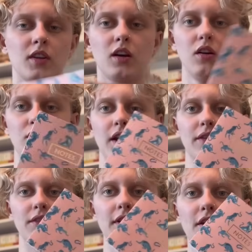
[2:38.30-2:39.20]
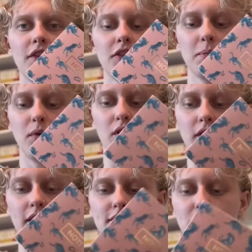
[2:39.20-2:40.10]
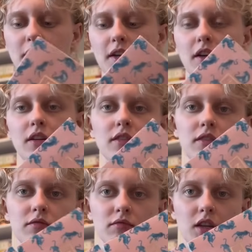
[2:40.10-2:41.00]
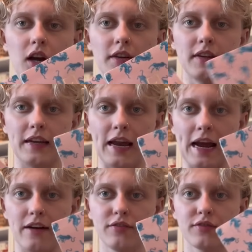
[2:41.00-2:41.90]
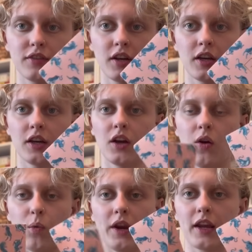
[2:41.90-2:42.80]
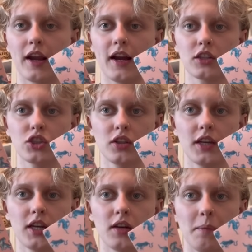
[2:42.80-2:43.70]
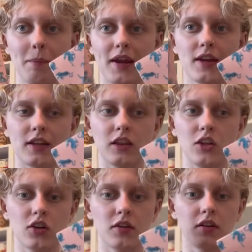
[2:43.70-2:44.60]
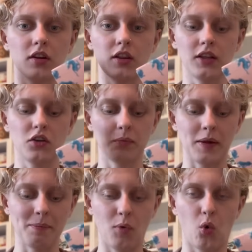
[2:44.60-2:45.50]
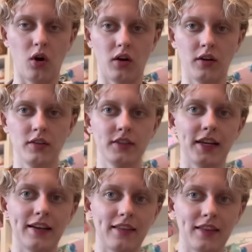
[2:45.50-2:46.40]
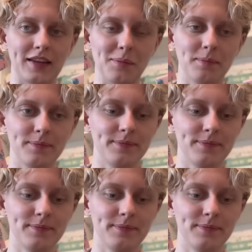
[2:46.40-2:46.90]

Okay, now that the book has been cut in half, we can actually make it look a little bit more in theme.